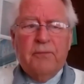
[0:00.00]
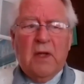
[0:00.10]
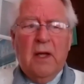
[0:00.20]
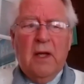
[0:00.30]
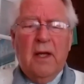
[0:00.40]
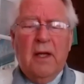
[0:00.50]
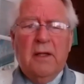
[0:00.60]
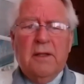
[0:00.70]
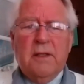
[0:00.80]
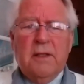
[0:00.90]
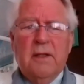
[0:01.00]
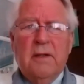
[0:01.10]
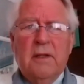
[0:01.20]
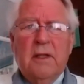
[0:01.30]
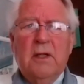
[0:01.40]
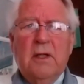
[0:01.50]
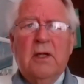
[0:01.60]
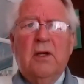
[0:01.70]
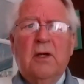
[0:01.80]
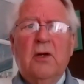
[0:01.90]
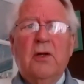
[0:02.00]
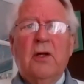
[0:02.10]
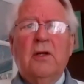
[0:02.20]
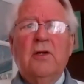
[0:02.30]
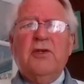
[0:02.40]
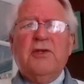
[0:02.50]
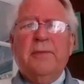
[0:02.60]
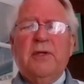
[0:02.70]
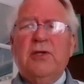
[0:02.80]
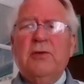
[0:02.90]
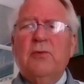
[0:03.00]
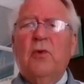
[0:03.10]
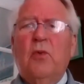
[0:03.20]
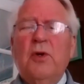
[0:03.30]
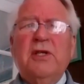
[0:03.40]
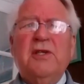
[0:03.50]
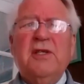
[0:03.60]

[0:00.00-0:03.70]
And not so much wanting to